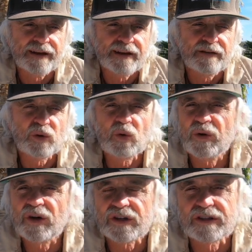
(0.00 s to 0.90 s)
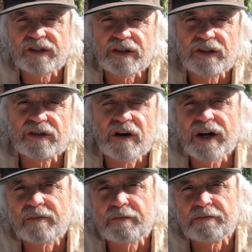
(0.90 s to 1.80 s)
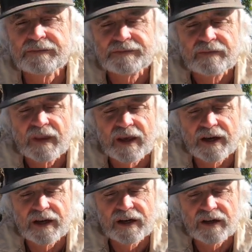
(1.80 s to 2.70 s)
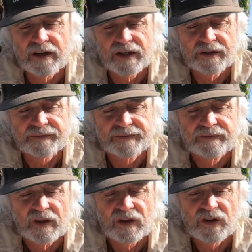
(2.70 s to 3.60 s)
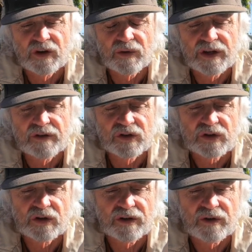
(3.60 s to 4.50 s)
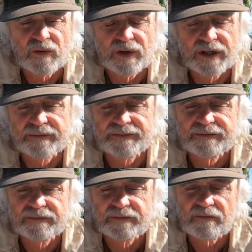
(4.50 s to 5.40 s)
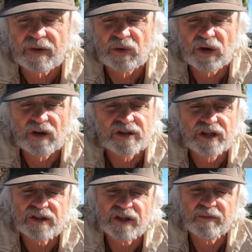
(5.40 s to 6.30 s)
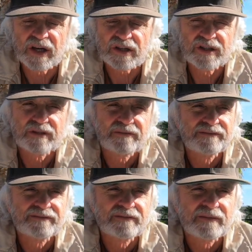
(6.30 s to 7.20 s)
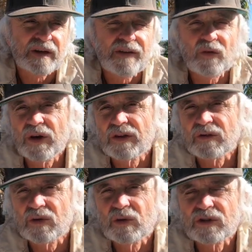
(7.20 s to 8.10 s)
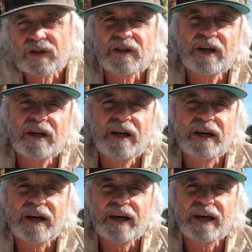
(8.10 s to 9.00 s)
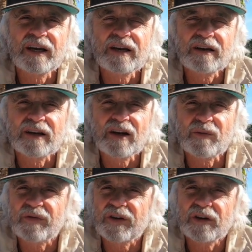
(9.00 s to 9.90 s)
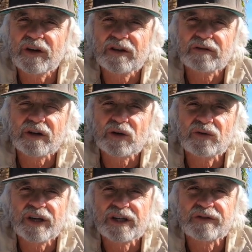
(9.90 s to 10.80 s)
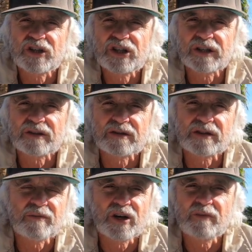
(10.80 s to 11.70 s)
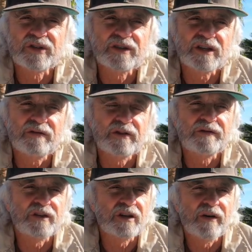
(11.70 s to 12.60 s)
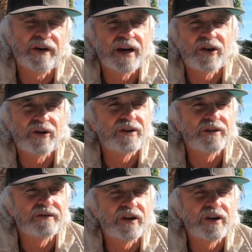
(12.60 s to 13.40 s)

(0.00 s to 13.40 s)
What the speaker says: if it all works, it's great. And generally you've just got to put all those things in the mix, and the weather, of course, and hopefully you get a good day's fishing. Sometimes even if you're going out on a